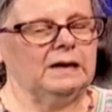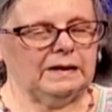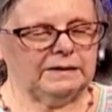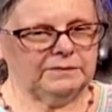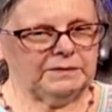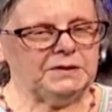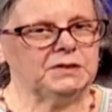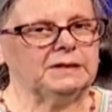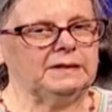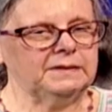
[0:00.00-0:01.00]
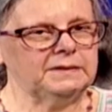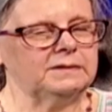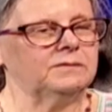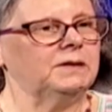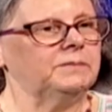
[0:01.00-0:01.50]
Eventually I
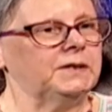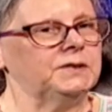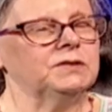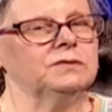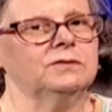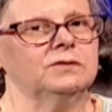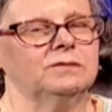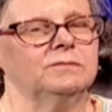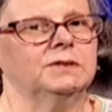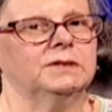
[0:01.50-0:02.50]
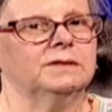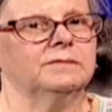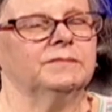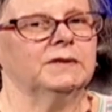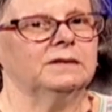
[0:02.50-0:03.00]
did. When my children were
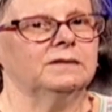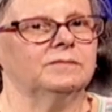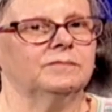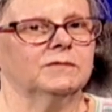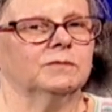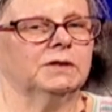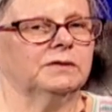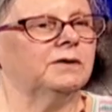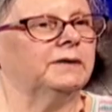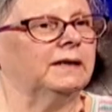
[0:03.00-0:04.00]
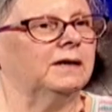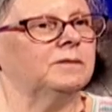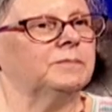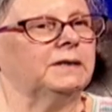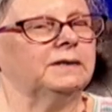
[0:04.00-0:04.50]
growing
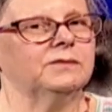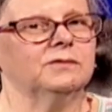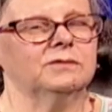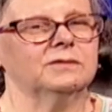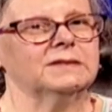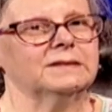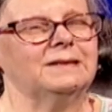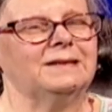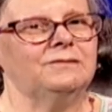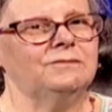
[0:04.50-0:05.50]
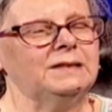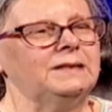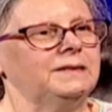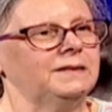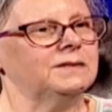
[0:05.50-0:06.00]
up, I thought I
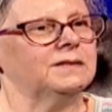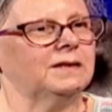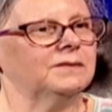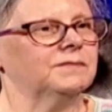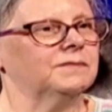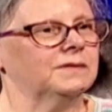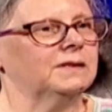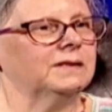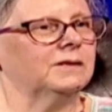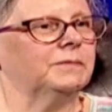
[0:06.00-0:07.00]
really need to have a little